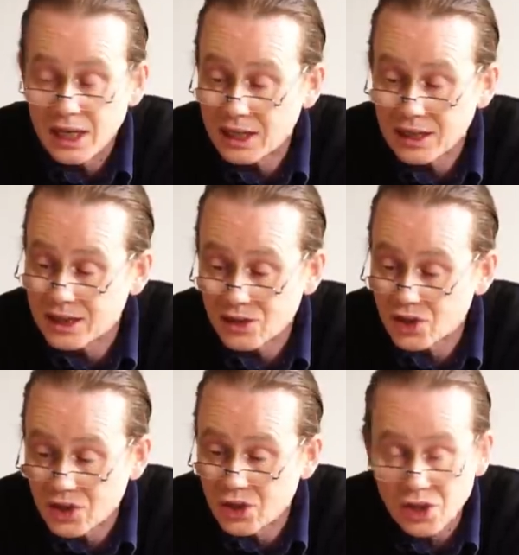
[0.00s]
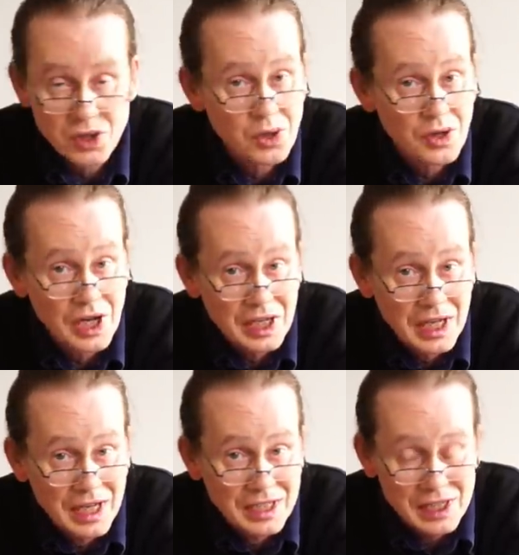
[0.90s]
It, it's just not that
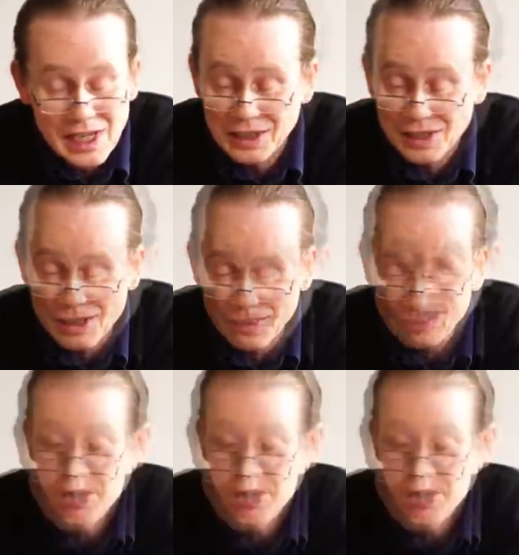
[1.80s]
kind of lens.